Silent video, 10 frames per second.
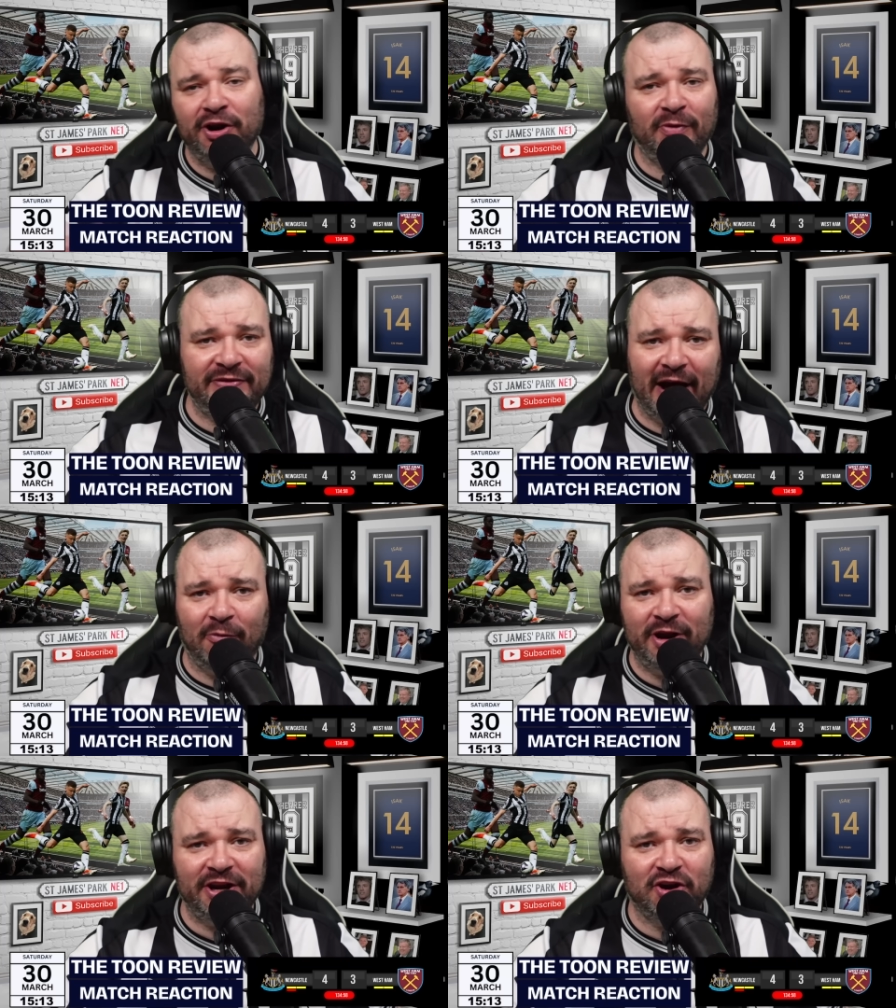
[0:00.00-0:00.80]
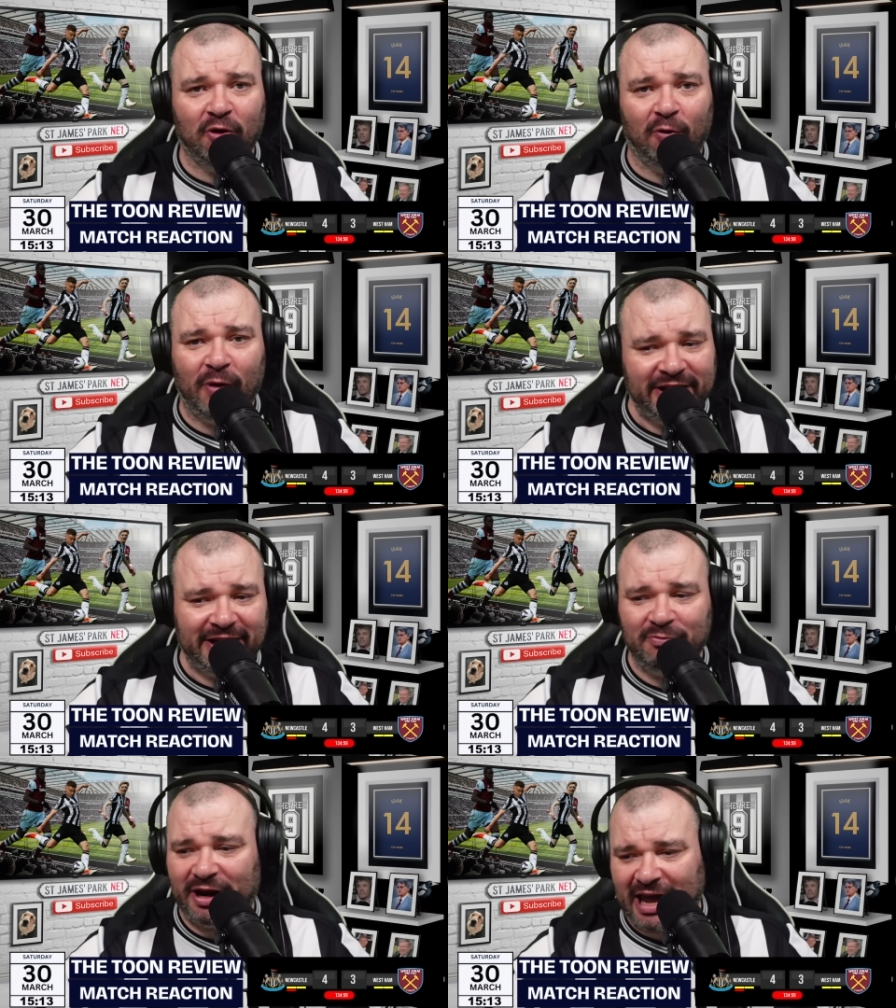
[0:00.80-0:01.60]
when that win and goal went
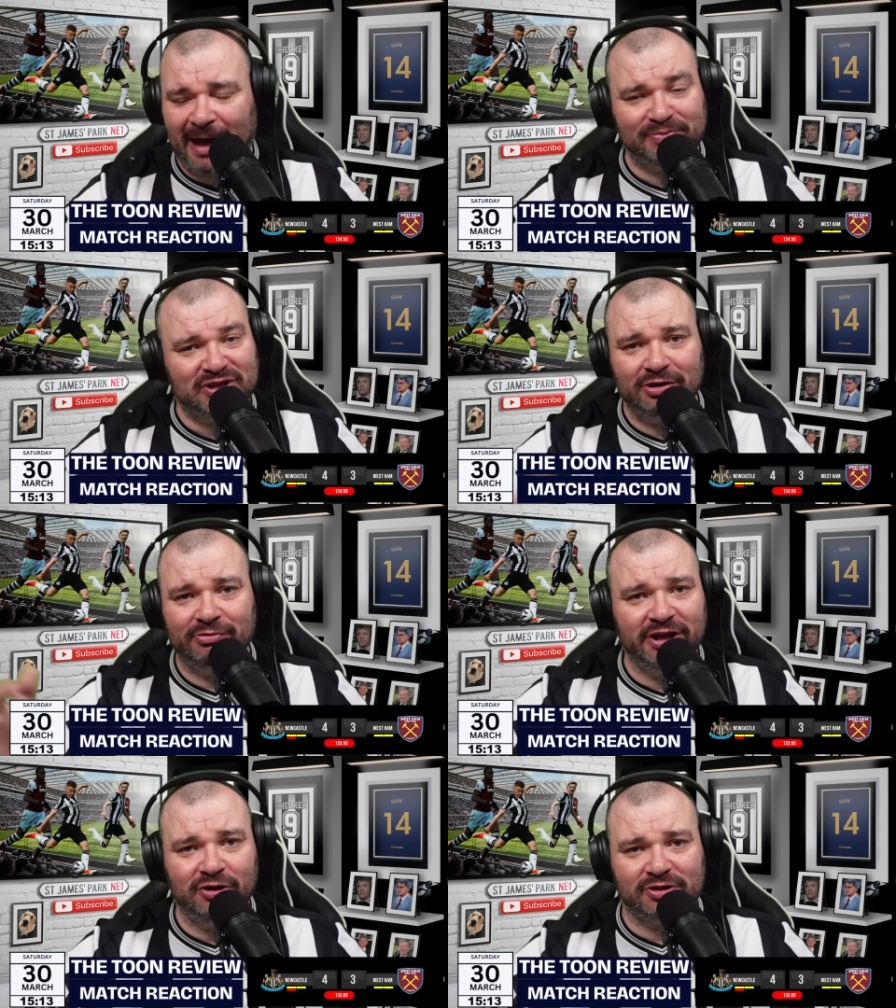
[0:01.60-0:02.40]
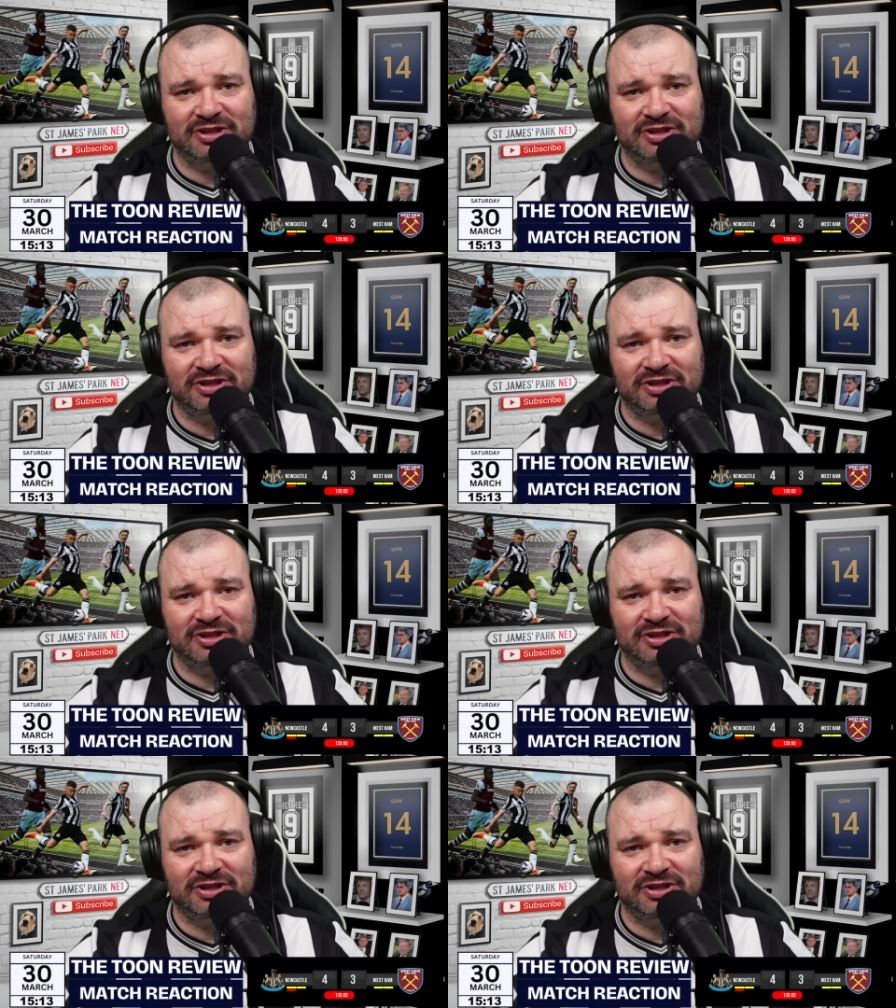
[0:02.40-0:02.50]
in, went absolutely nuts.